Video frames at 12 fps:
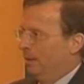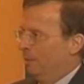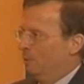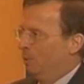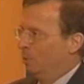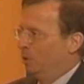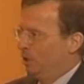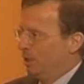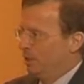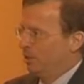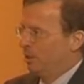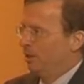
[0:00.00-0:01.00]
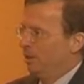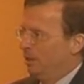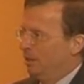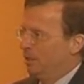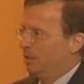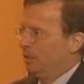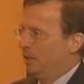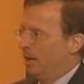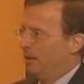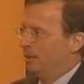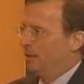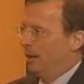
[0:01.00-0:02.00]
And we're just starting to see
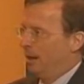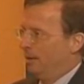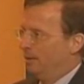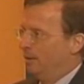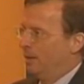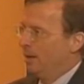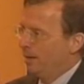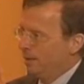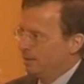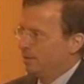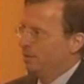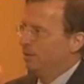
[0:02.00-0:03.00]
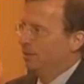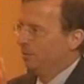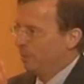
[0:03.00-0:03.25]
that today. Today, it's still